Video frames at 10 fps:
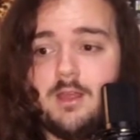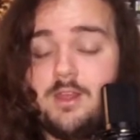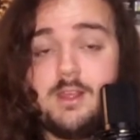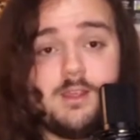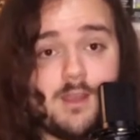
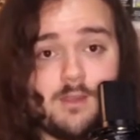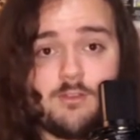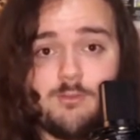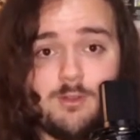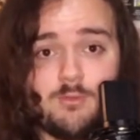thank you guys
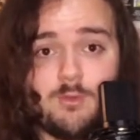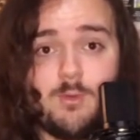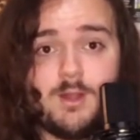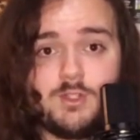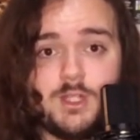so much for
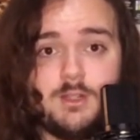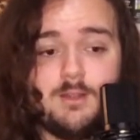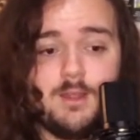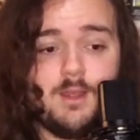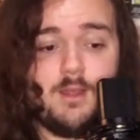watching.
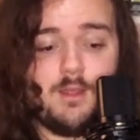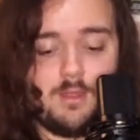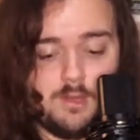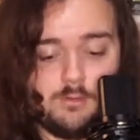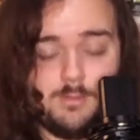
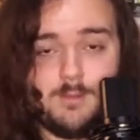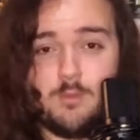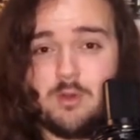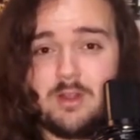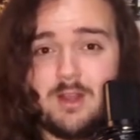There will be
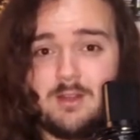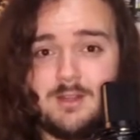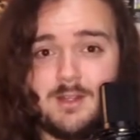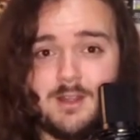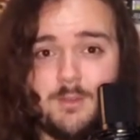more
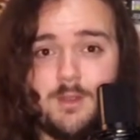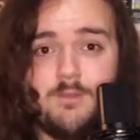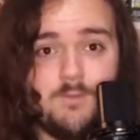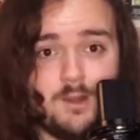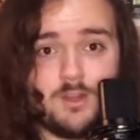content
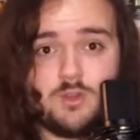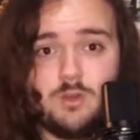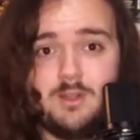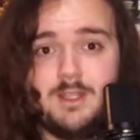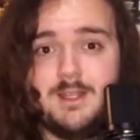coming very
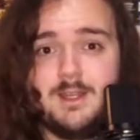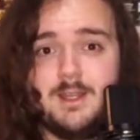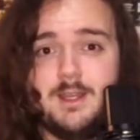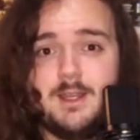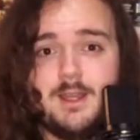shortly,
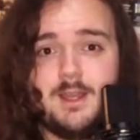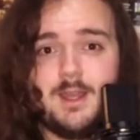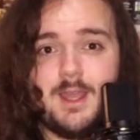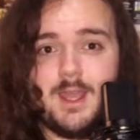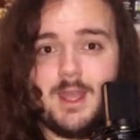
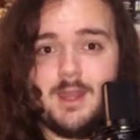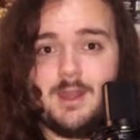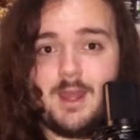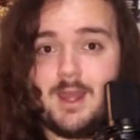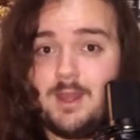
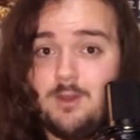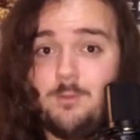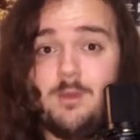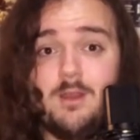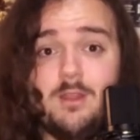and I
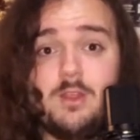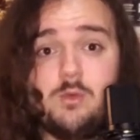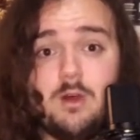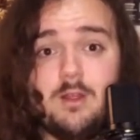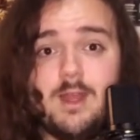hope that
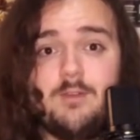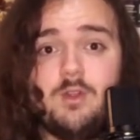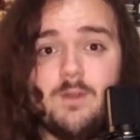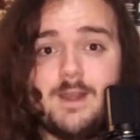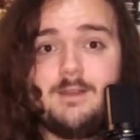you all have a
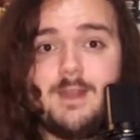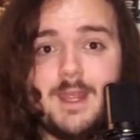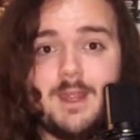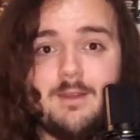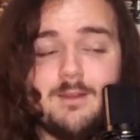great
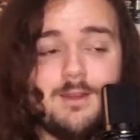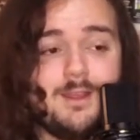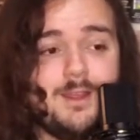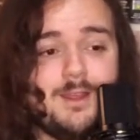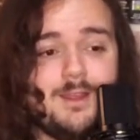day.
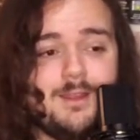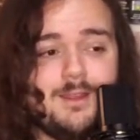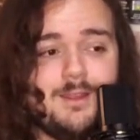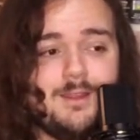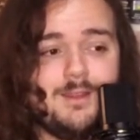
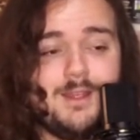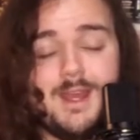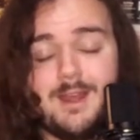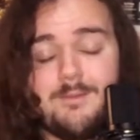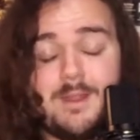
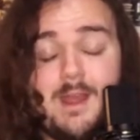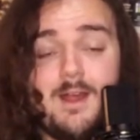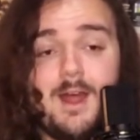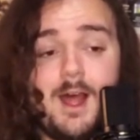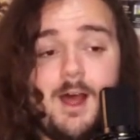Yeah.
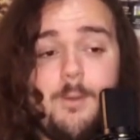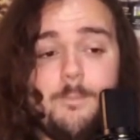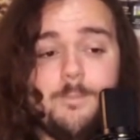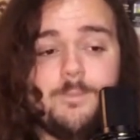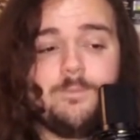Um,
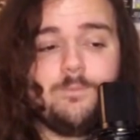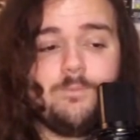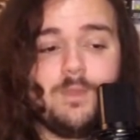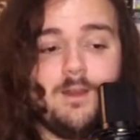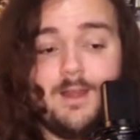
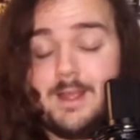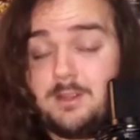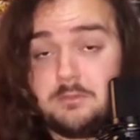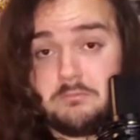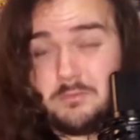like,
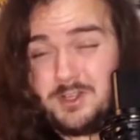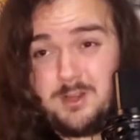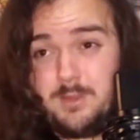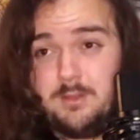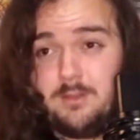
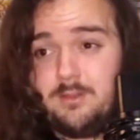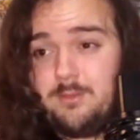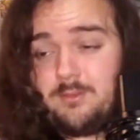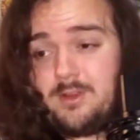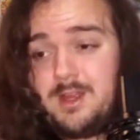comment,
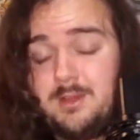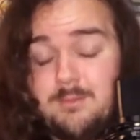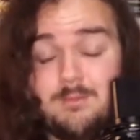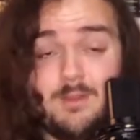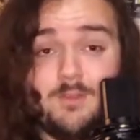
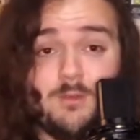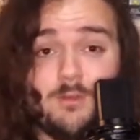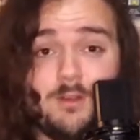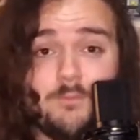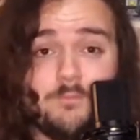subscribe if you
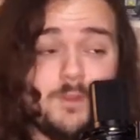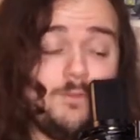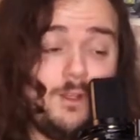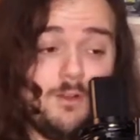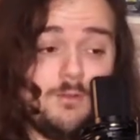want. If
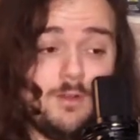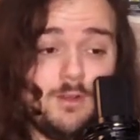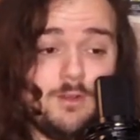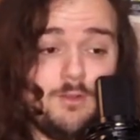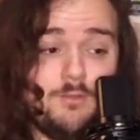you don't want
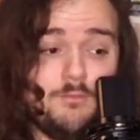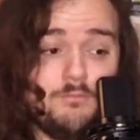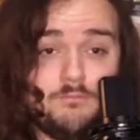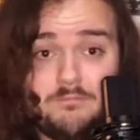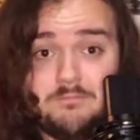to,
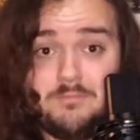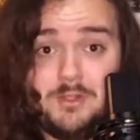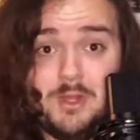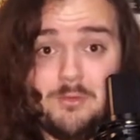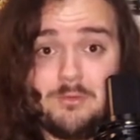
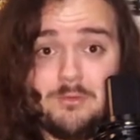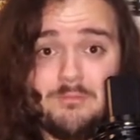don't,